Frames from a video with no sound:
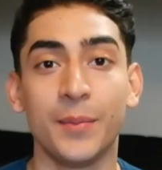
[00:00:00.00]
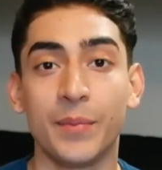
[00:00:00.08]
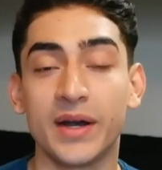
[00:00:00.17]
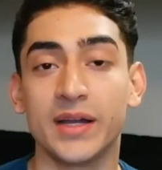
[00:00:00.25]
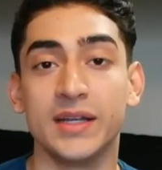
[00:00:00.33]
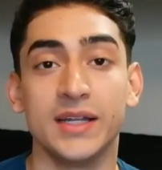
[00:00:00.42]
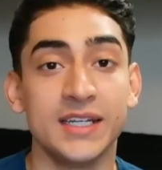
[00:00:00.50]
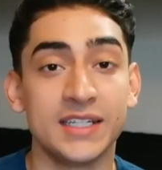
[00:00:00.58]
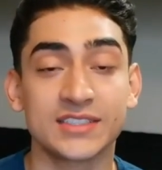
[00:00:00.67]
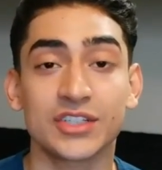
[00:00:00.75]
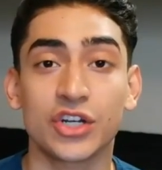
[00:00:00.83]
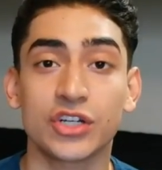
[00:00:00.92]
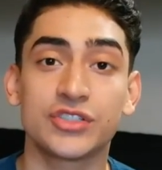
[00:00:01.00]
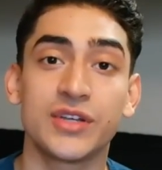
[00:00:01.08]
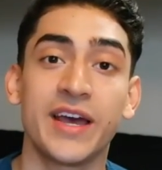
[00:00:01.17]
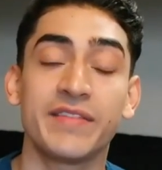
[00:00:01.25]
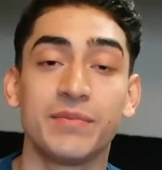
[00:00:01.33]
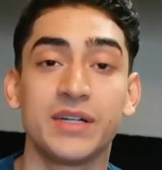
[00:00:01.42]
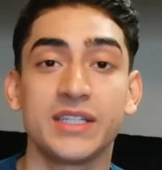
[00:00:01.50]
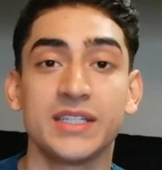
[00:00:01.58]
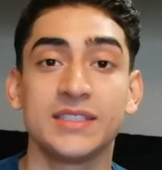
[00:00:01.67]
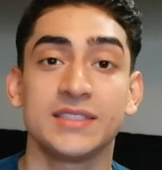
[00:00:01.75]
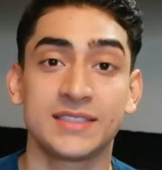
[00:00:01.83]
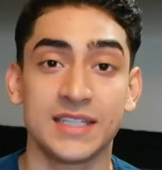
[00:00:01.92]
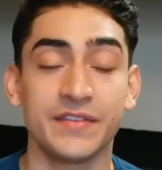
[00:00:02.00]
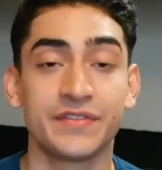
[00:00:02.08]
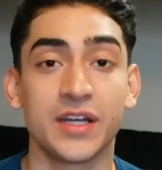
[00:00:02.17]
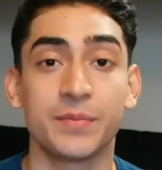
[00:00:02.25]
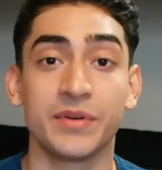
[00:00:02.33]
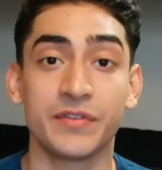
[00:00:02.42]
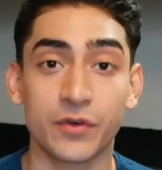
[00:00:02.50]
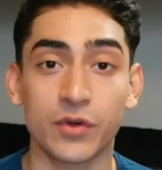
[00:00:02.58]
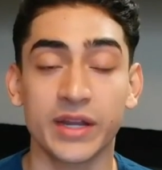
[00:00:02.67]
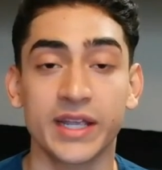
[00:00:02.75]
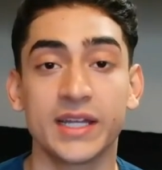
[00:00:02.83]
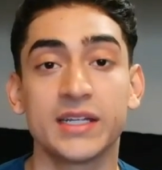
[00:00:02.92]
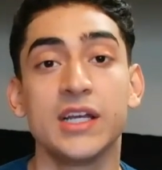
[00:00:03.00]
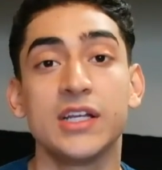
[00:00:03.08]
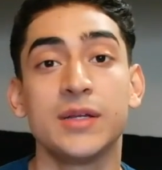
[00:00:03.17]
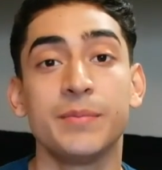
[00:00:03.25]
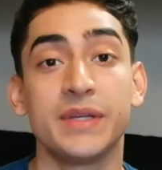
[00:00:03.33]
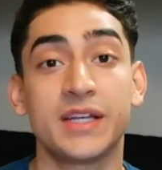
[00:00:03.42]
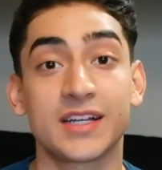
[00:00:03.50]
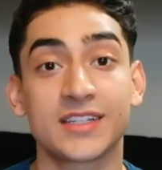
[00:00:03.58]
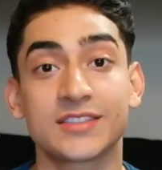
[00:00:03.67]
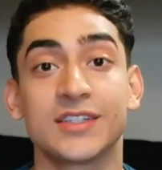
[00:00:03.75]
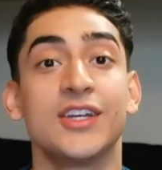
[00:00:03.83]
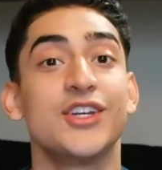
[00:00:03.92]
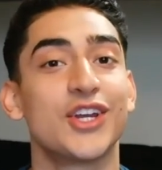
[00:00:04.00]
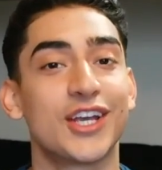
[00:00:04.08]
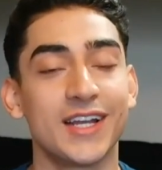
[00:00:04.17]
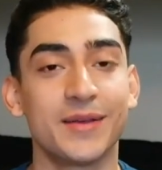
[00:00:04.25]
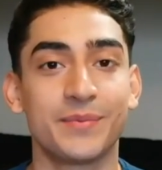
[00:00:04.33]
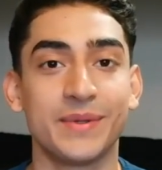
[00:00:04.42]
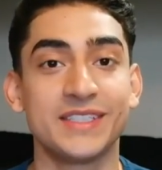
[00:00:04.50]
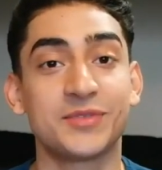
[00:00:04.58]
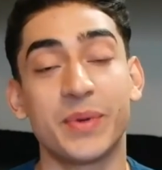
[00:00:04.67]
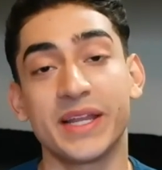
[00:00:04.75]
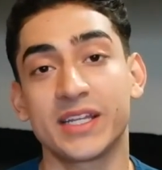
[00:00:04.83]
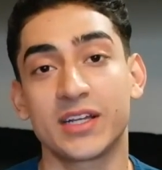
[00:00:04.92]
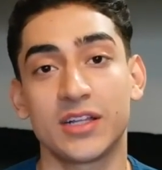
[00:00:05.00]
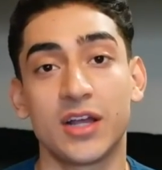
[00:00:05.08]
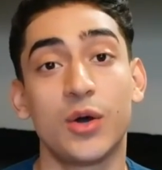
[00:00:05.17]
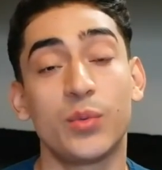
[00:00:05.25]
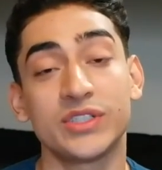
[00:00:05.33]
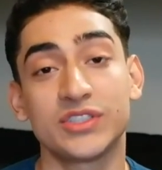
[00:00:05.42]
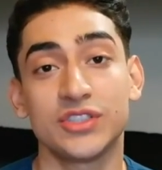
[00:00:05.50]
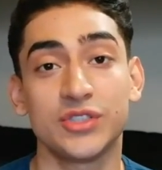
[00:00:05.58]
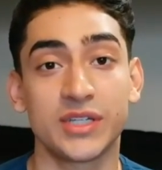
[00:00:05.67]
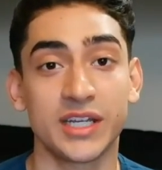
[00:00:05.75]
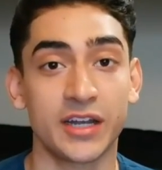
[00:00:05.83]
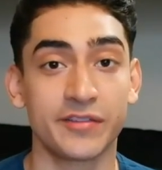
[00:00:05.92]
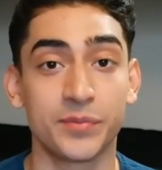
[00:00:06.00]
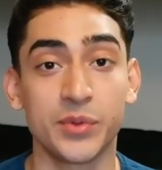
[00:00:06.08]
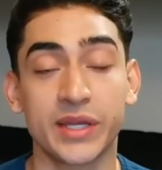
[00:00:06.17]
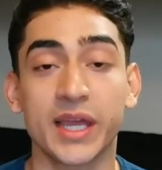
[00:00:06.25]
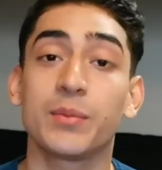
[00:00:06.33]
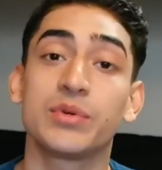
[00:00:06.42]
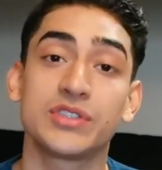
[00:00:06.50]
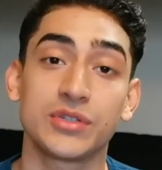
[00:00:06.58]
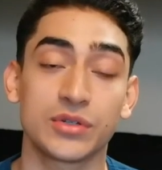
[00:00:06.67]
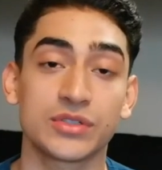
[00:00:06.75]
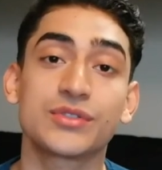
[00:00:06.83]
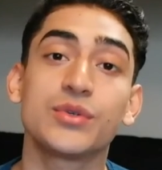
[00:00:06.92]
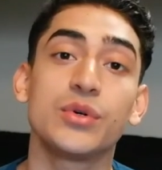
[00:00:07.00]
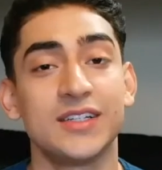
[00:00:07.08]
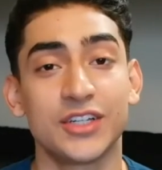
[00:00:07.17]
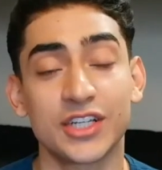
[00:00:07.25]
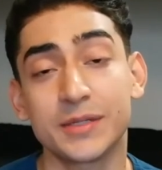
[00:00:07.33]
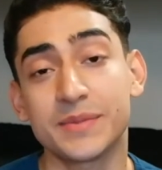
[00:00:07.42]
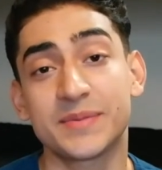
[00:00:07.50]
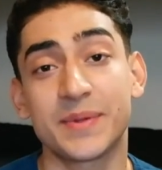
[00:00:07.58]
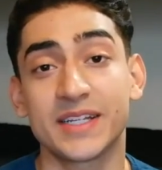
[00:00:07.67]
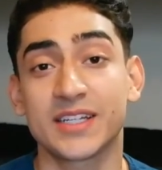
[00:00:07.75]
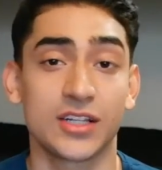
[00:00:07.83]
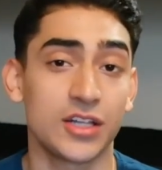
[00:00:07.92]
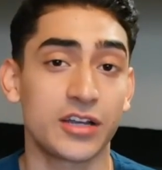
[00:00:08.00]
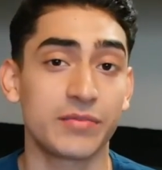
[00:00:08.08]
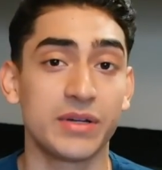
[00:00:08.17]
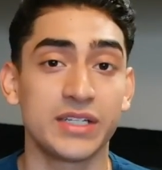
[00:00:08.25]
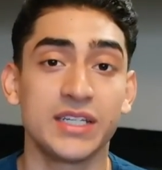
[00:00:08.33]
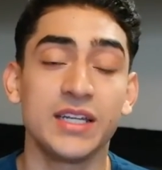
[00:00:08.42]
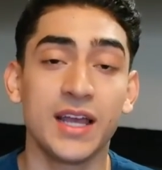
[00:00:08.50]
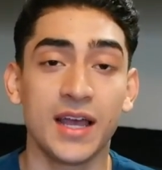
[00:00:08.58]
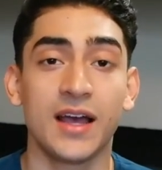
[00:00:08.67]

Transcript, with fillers: but it doesn't hurt to have money saved up beforehand because you're going to be spending a lot once you do get out of boot camp, once you go to school. You're going to be spending a lot of money